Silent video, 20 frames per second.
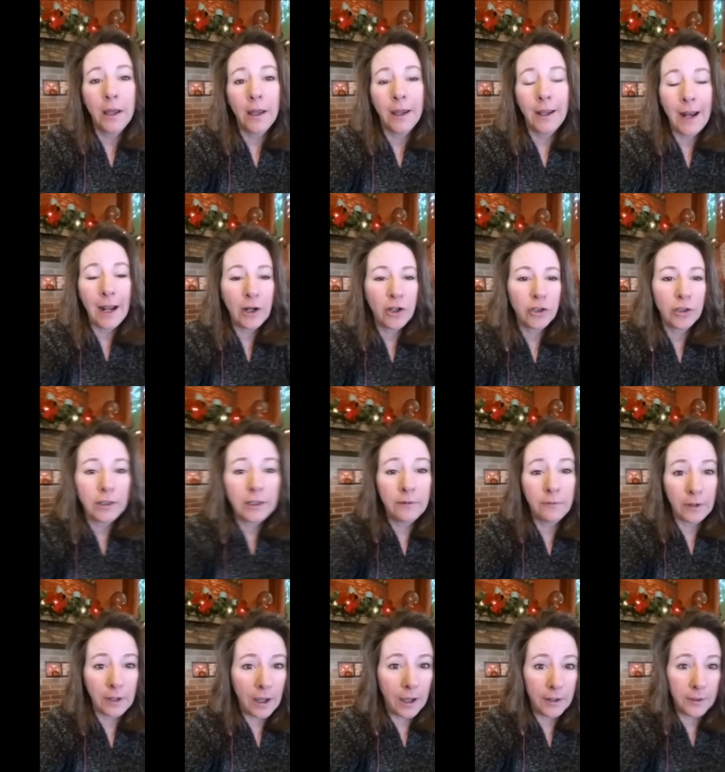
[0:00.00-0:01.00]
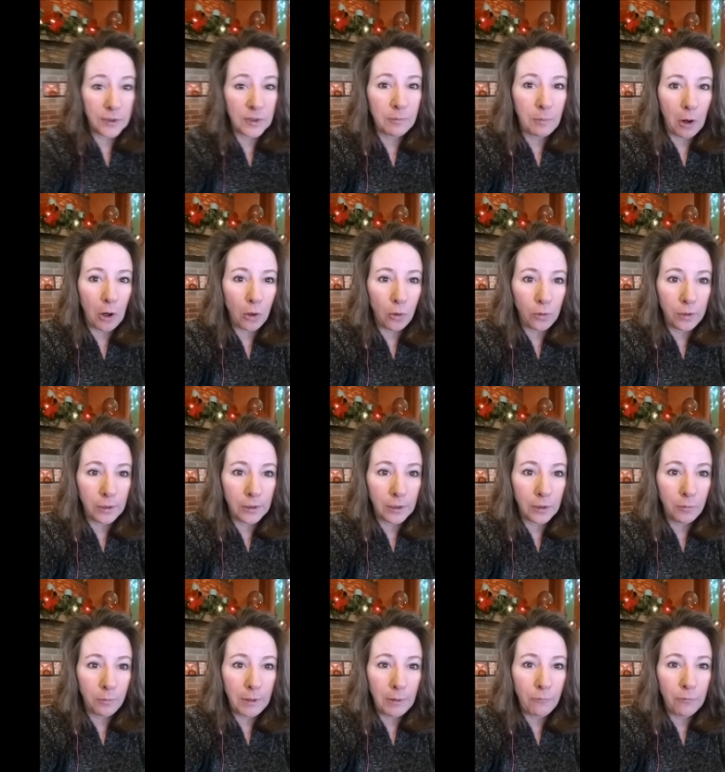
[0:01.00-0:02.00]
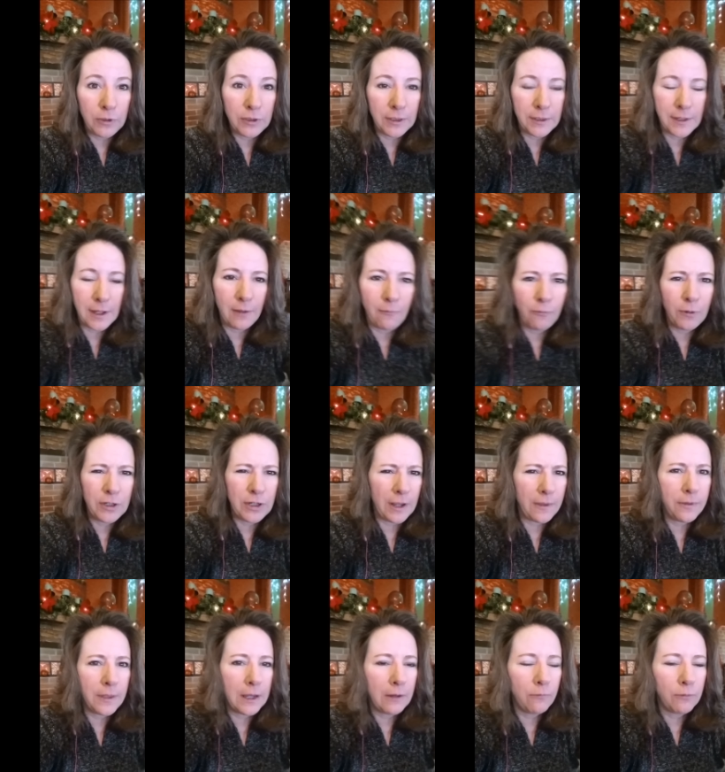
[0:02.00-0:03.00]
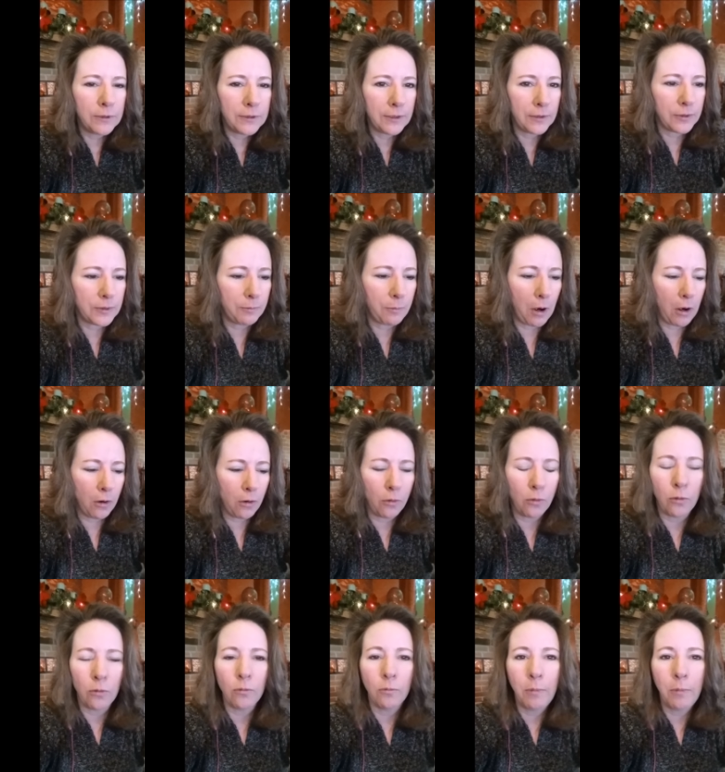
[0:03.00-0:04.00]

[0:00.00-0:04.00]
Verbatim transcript: It actually even kind of sparkled a little bit, which I, which I think was the sparkle